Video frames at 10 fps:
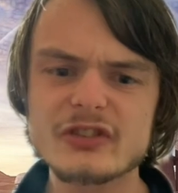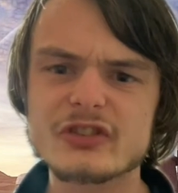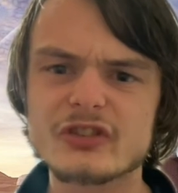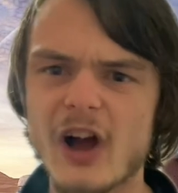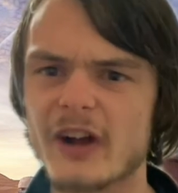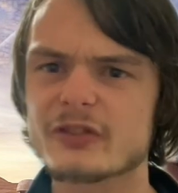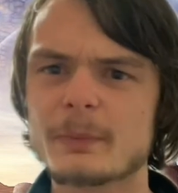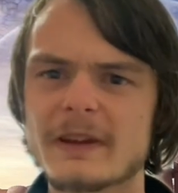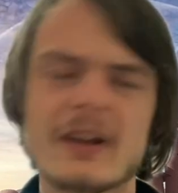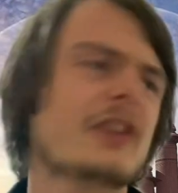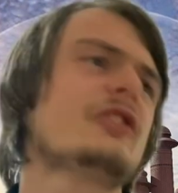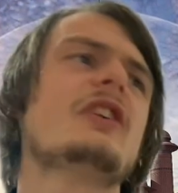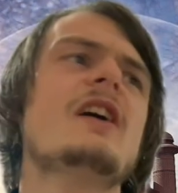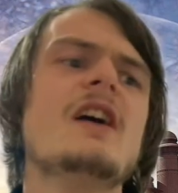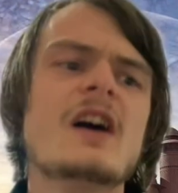sucks because
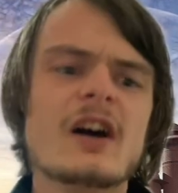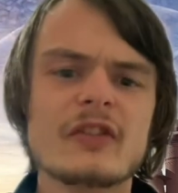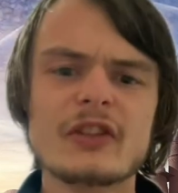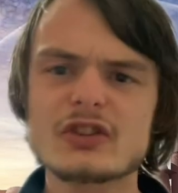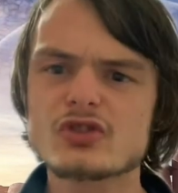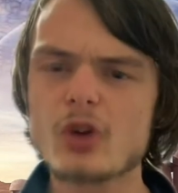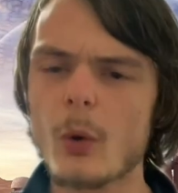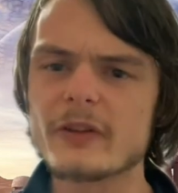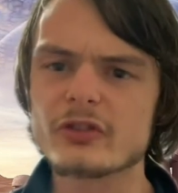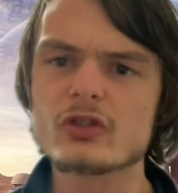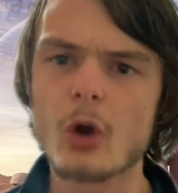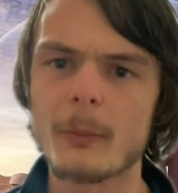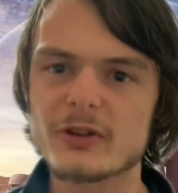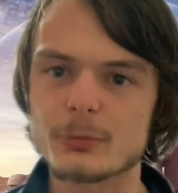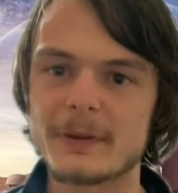this show had so much